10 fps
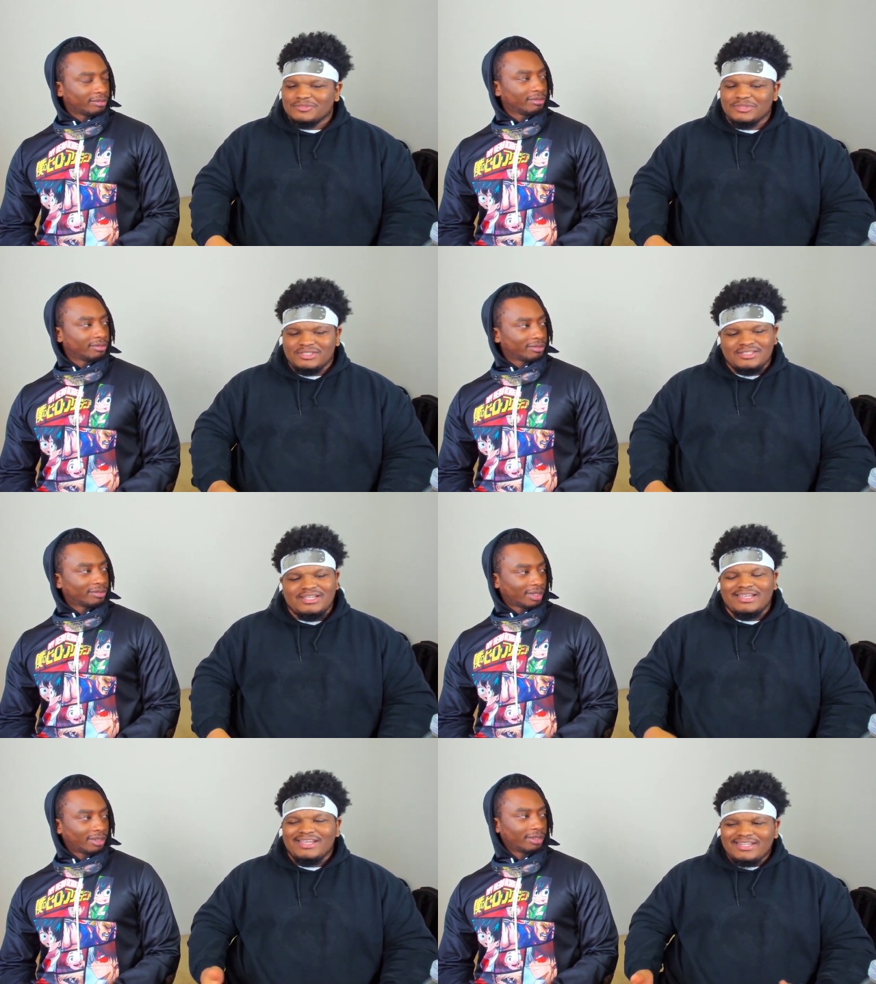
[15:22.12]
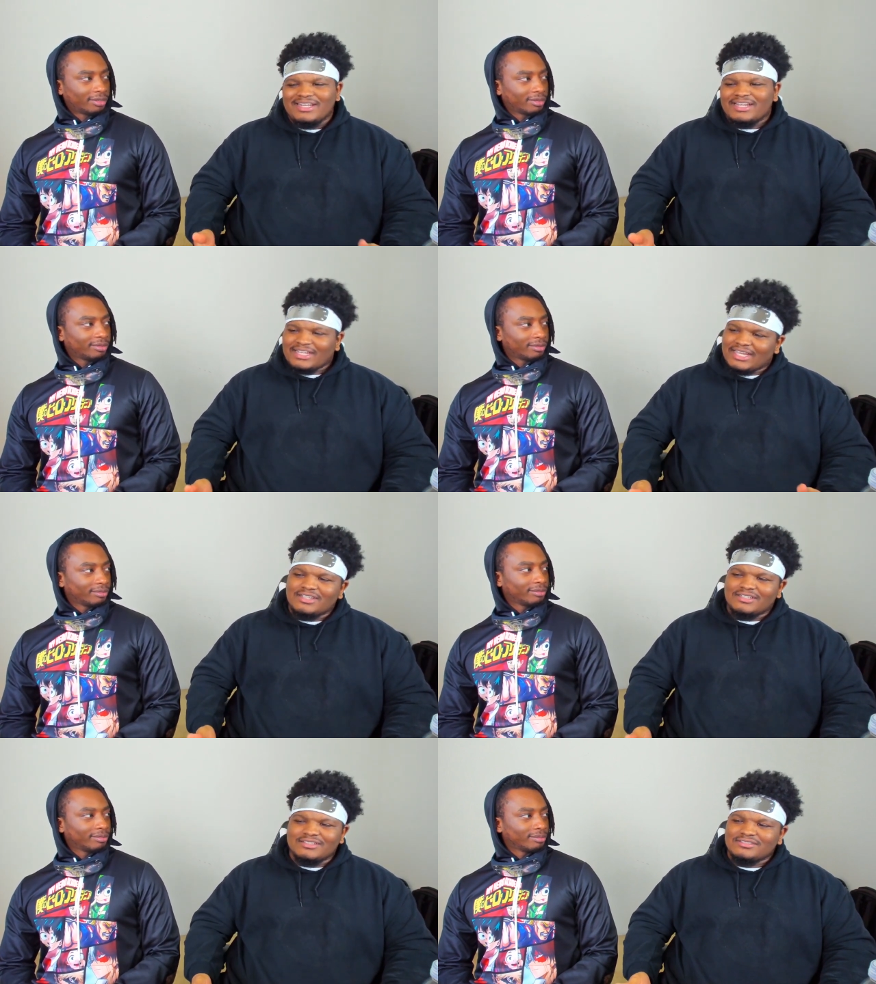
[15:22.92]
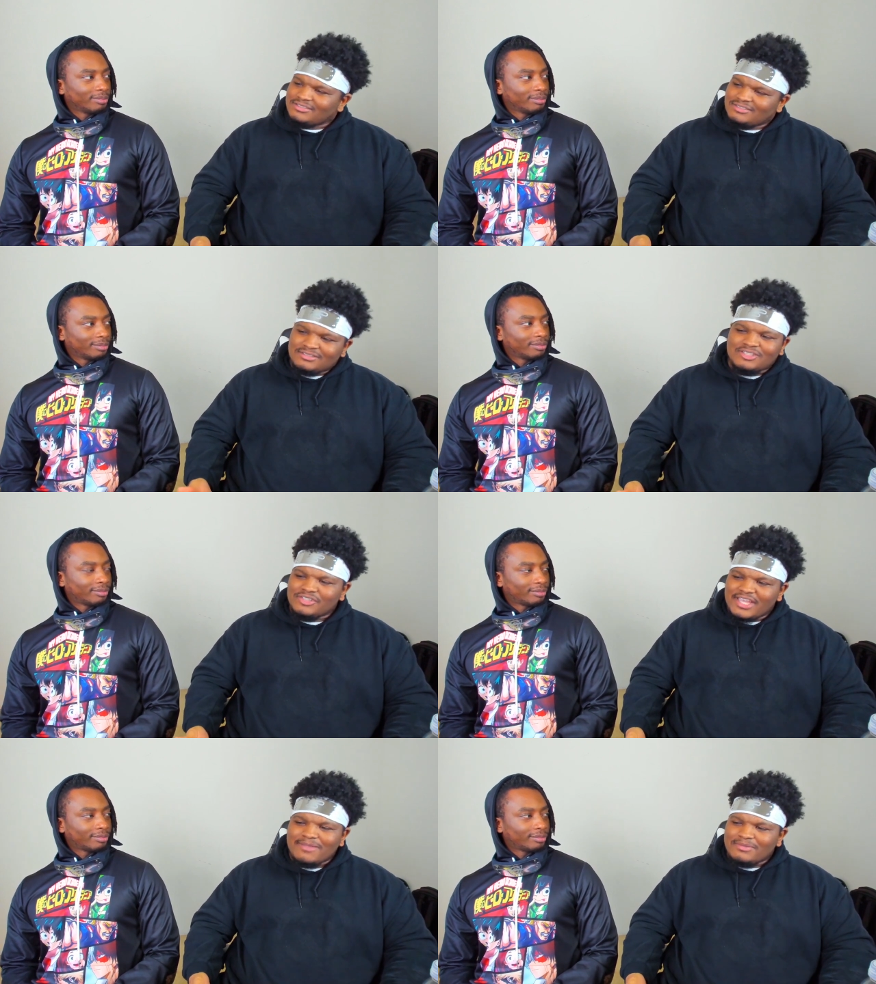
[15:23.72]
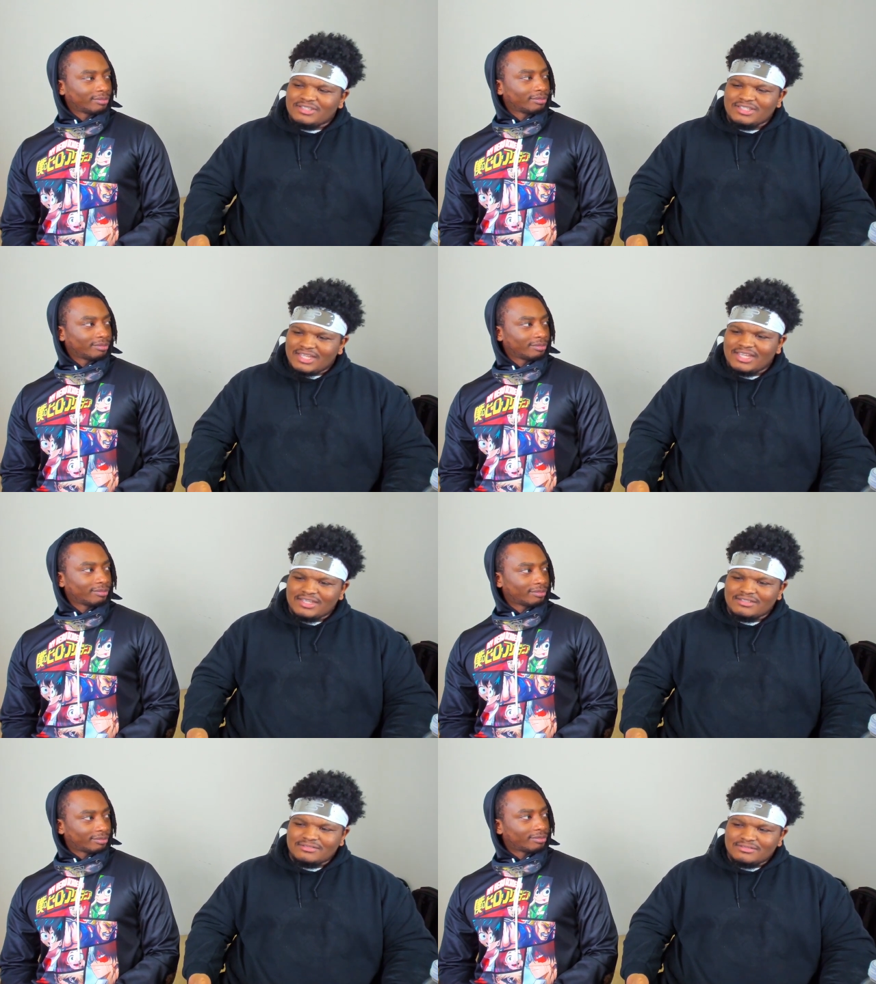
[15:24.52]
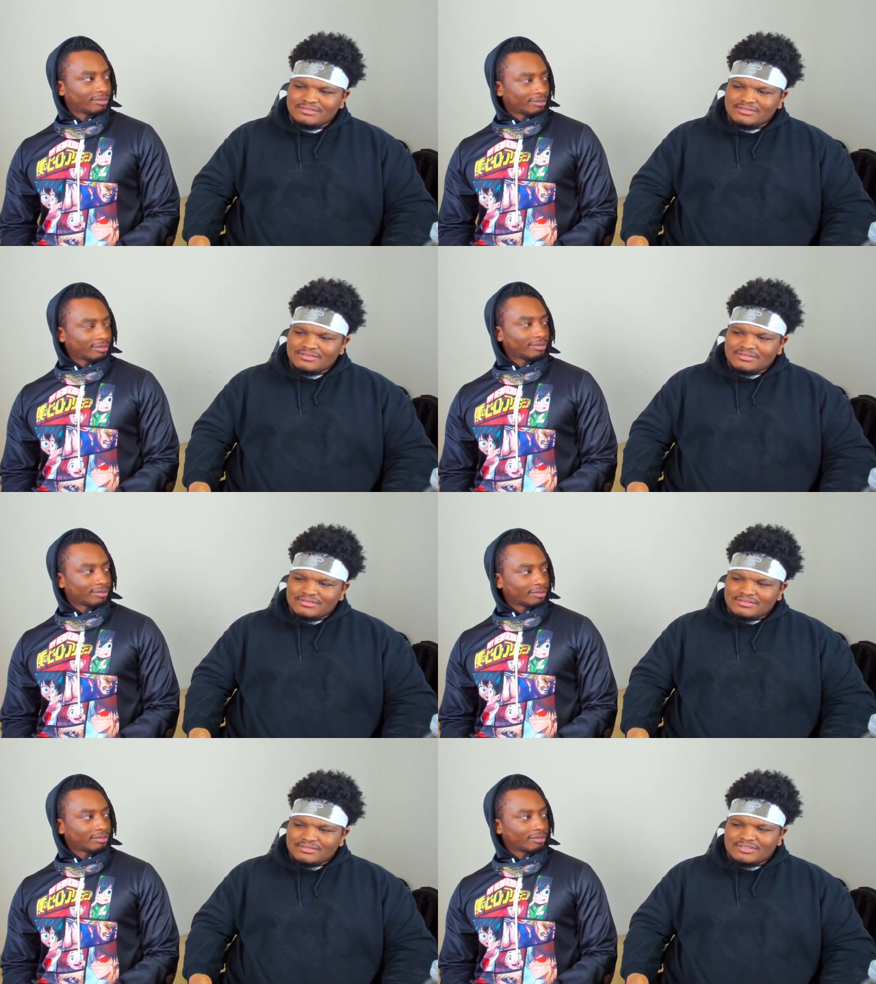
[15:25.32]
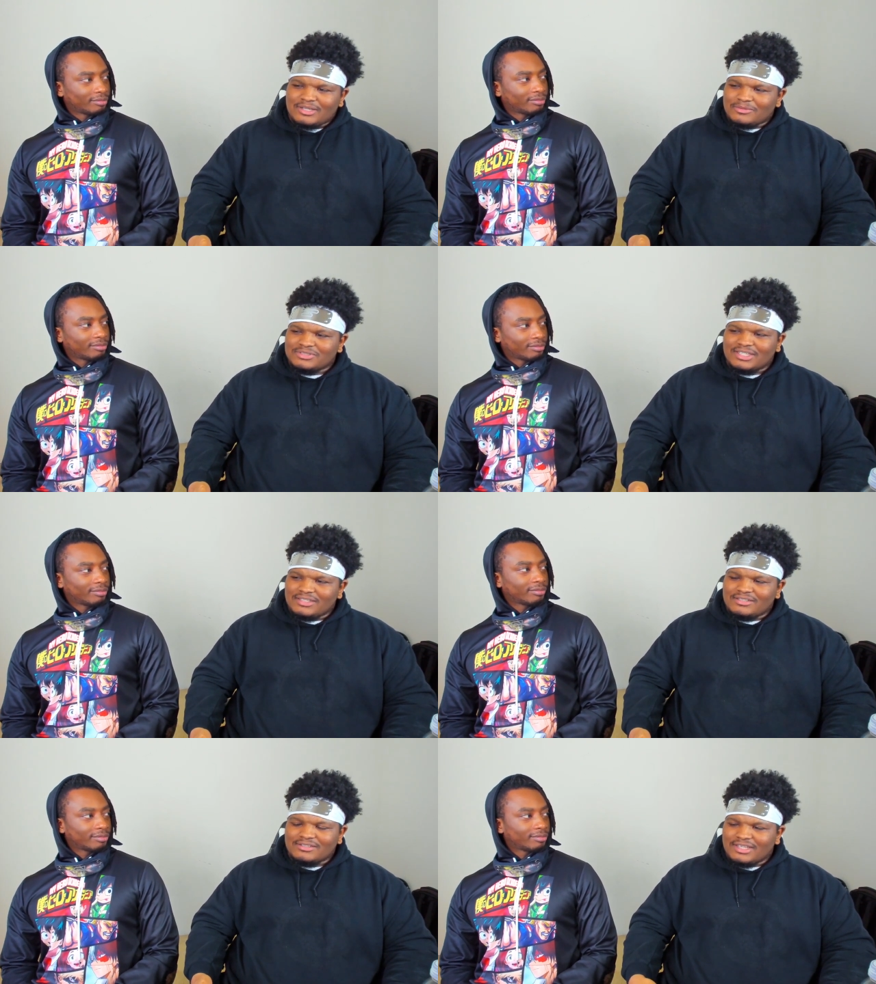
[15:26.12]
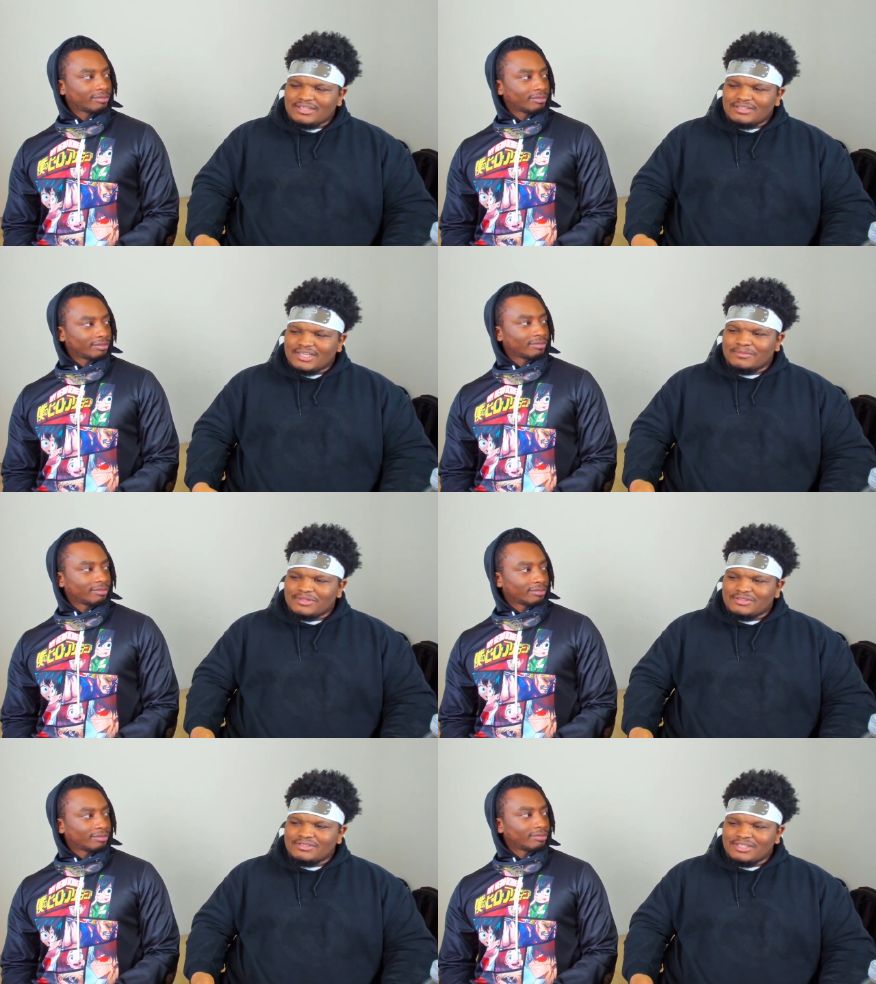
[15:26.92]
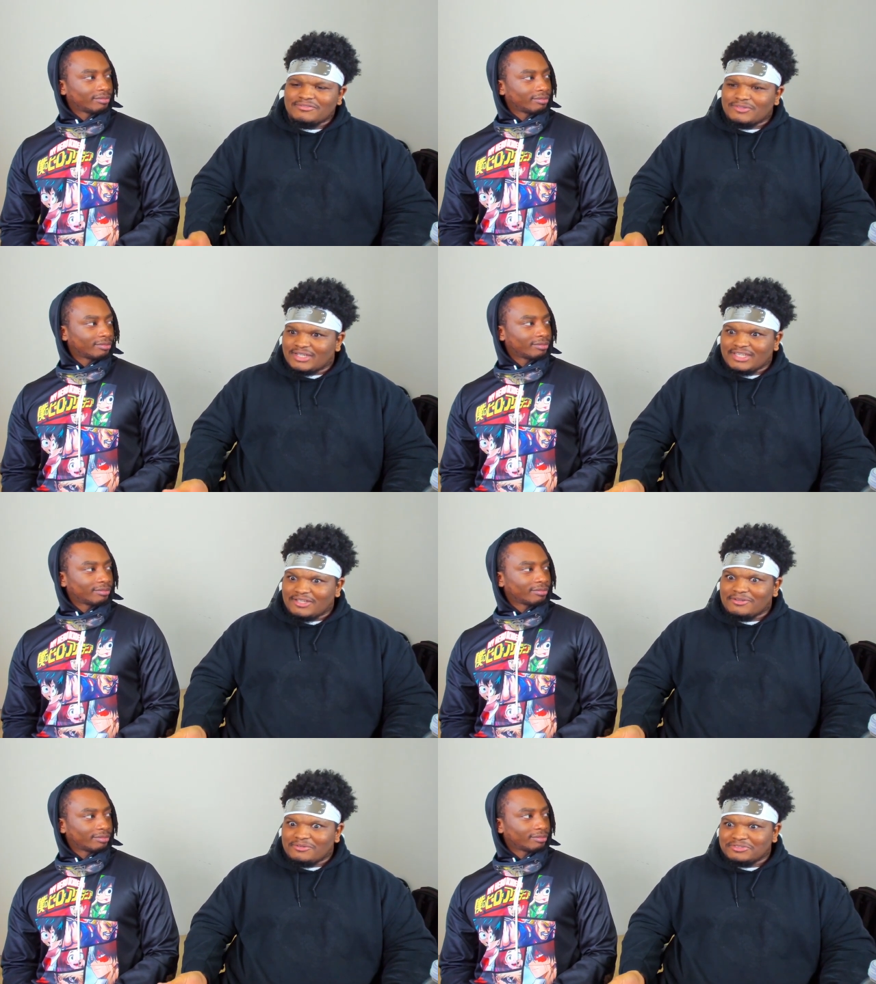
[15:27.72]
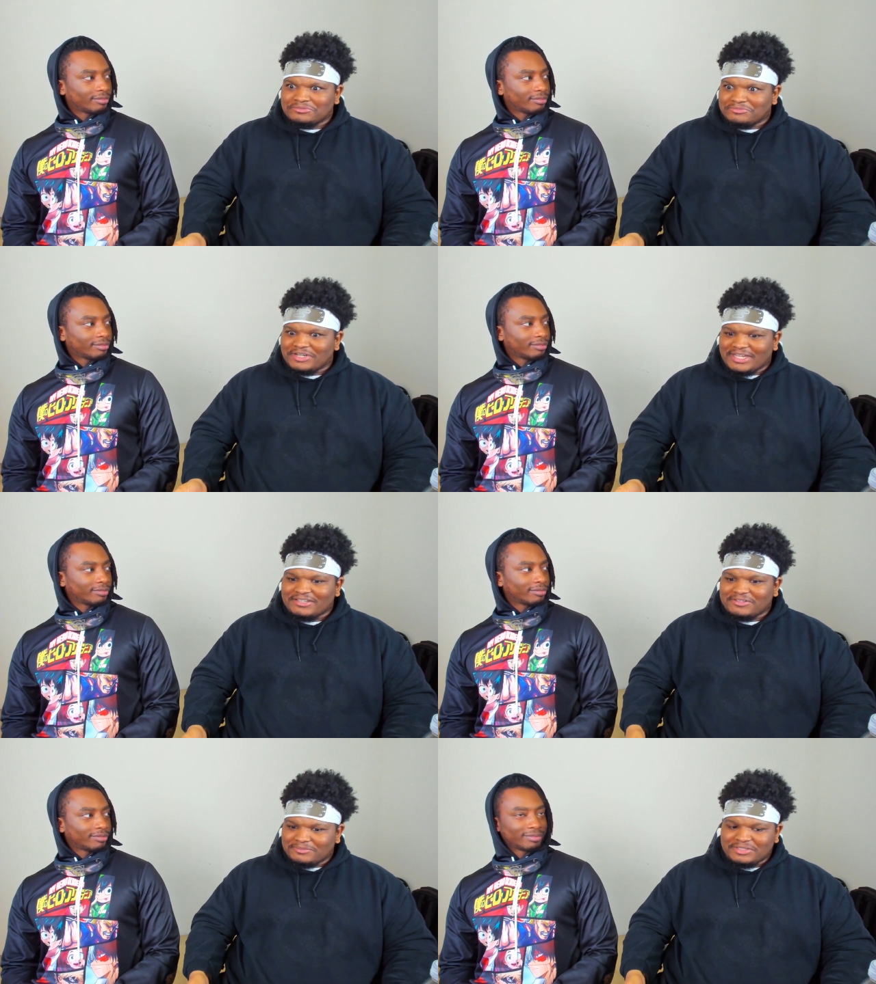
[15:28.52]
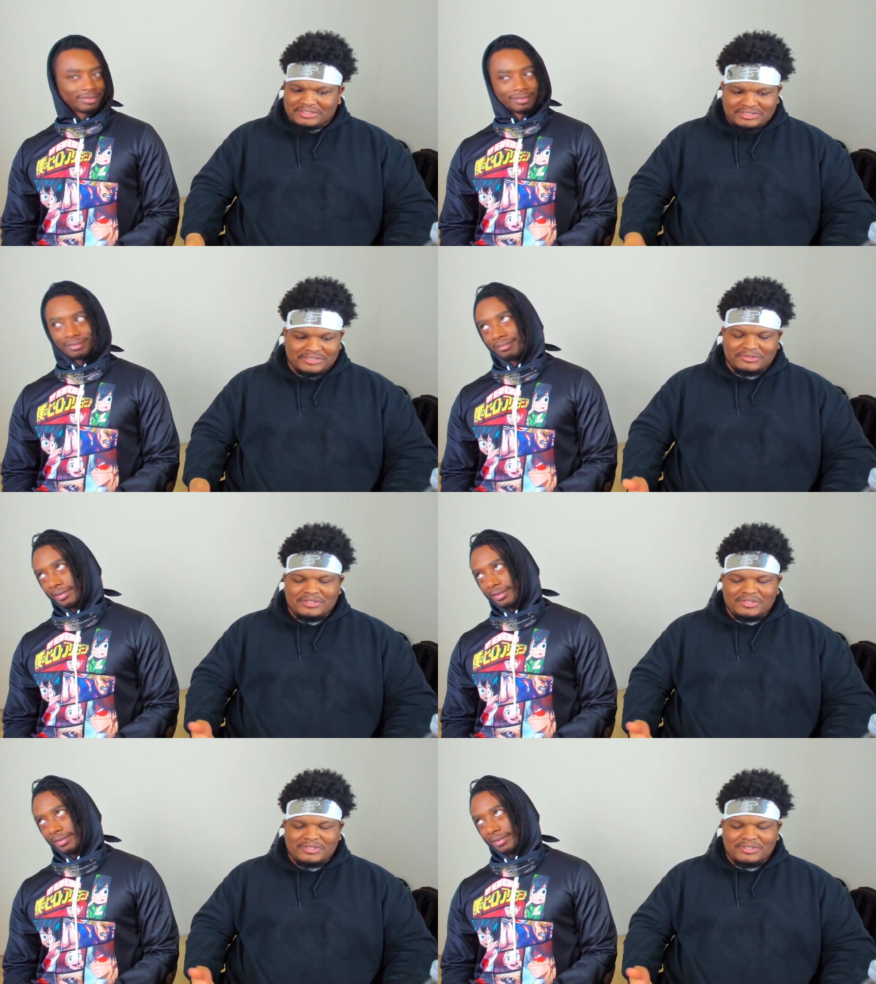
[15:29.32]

Speaker 1: to me. Yeah. And then I kind of you gave me DN, mm-hmm. so I was like okay, you got be a little. Even though I gave you something right after, but you know.